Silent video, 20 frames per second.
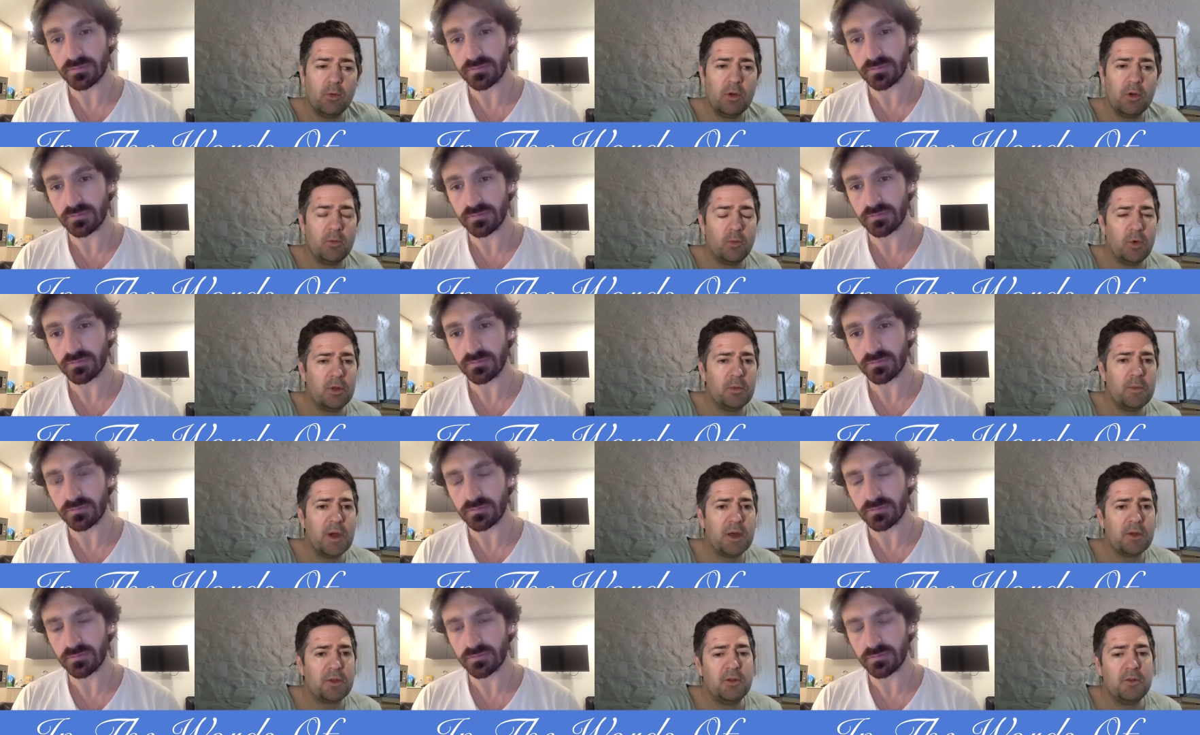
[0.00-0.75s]
Speaker 1: with, with
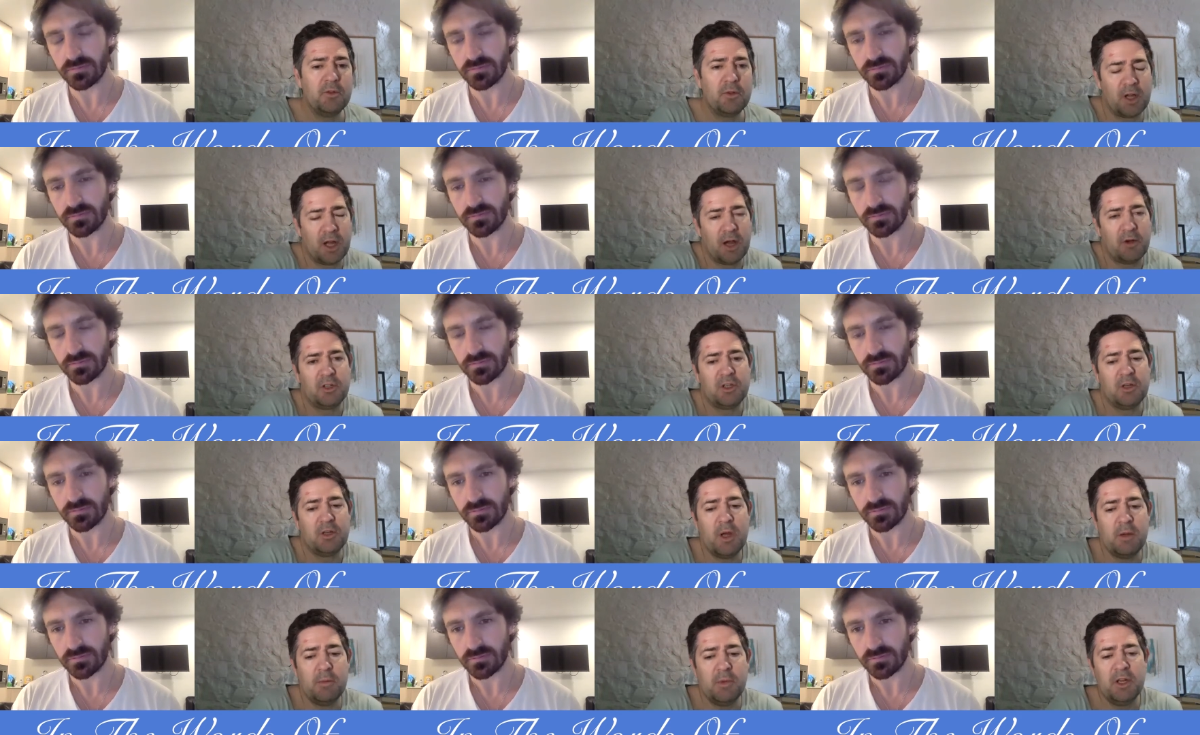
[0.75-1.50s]
Matthew's character,
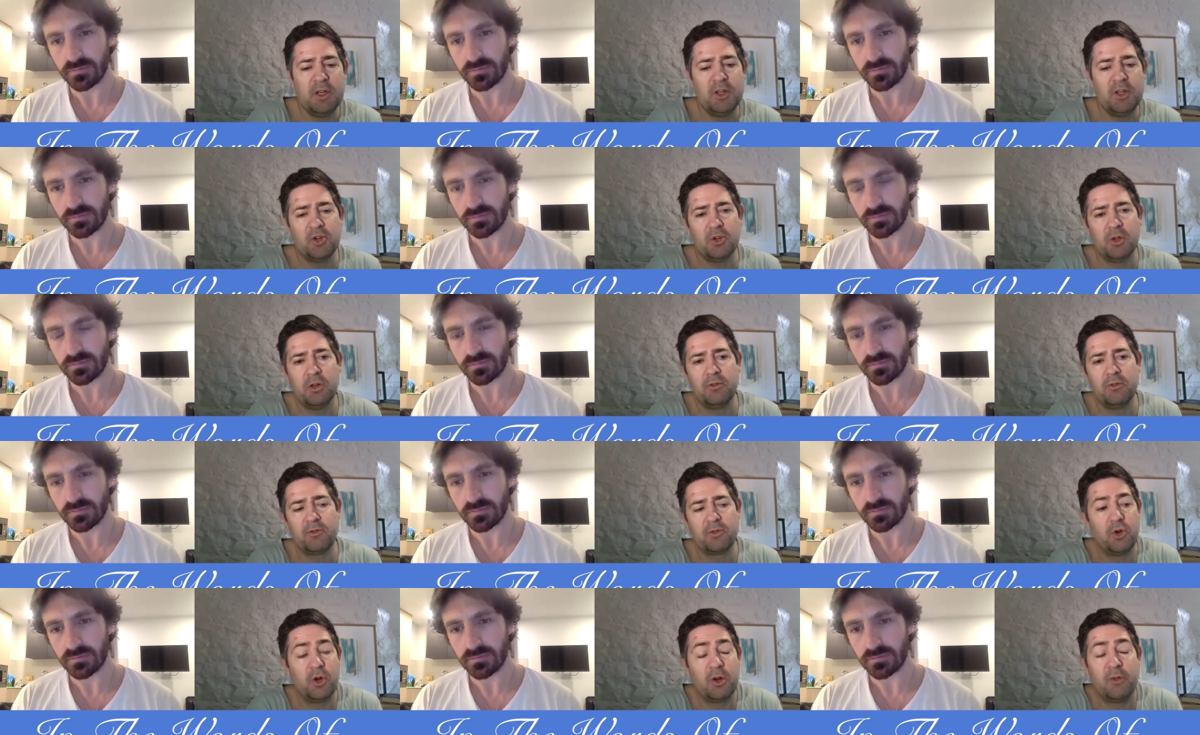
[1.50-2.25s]
maybe he should
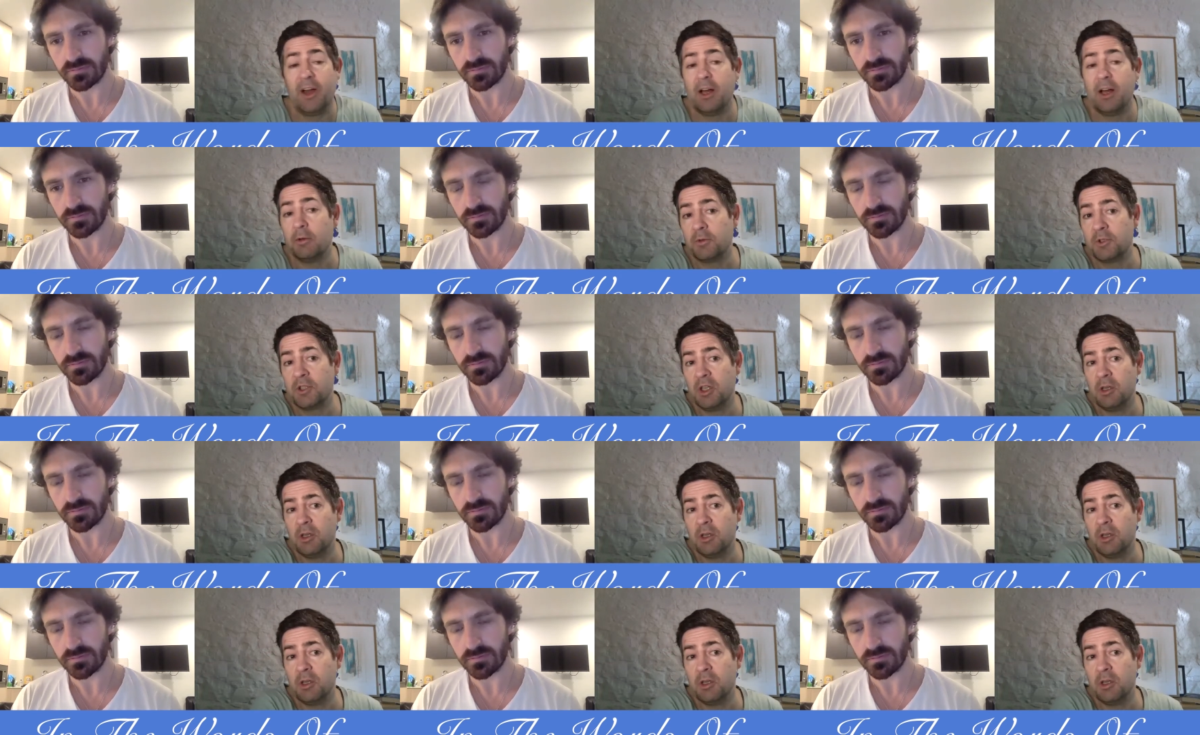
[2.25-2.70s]
have, could have helped